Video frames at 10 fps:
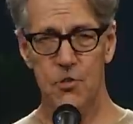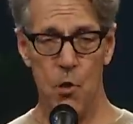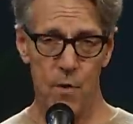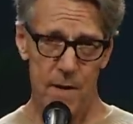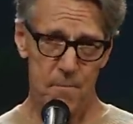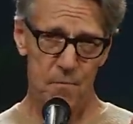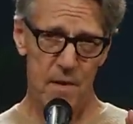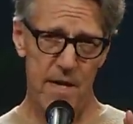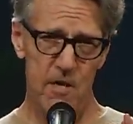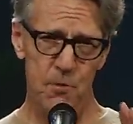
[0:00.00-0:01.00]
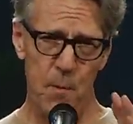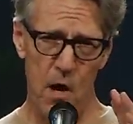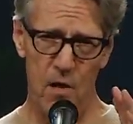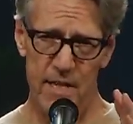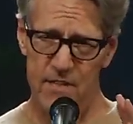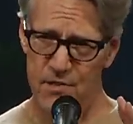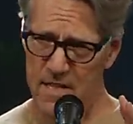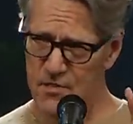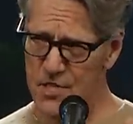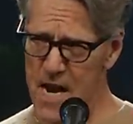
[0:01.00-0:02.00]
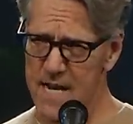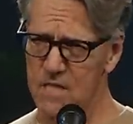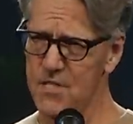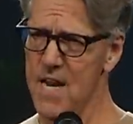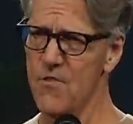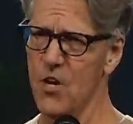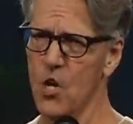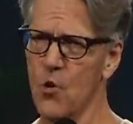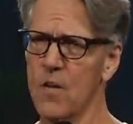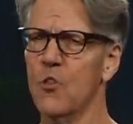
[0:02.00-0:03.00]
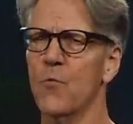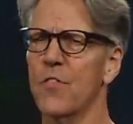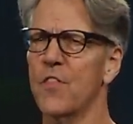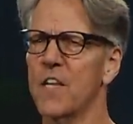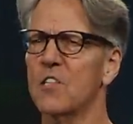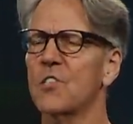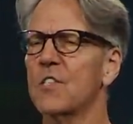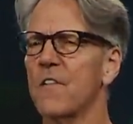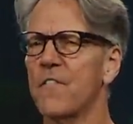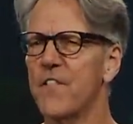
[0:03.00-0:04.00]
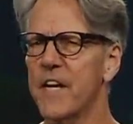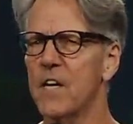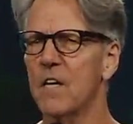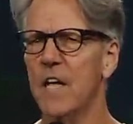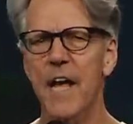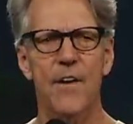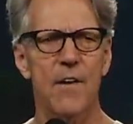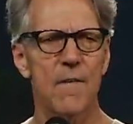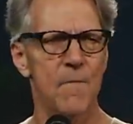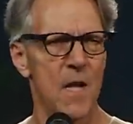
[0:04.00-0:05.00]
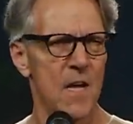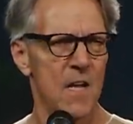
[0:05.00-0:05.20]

So here's Paul. He sends Titus down to Corinth with this severe letter.